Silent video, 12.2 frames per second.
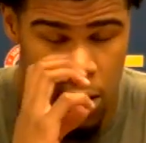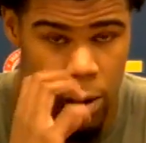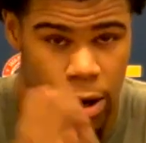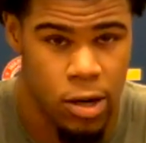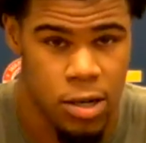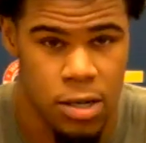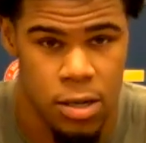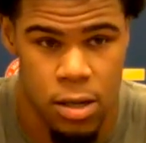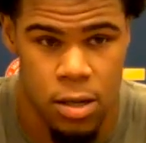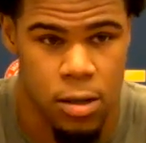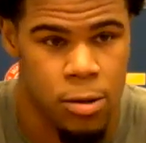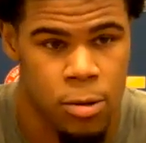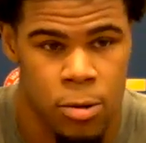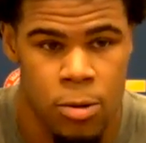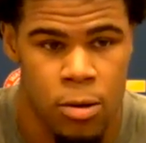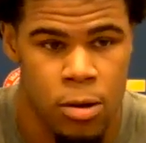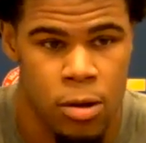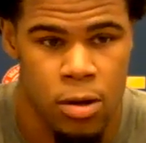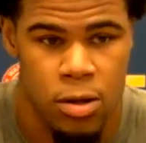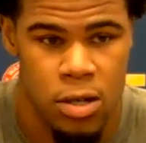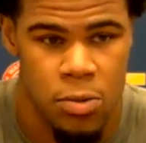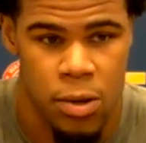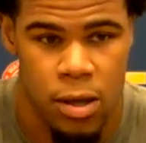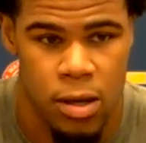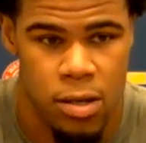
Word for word: career just to just with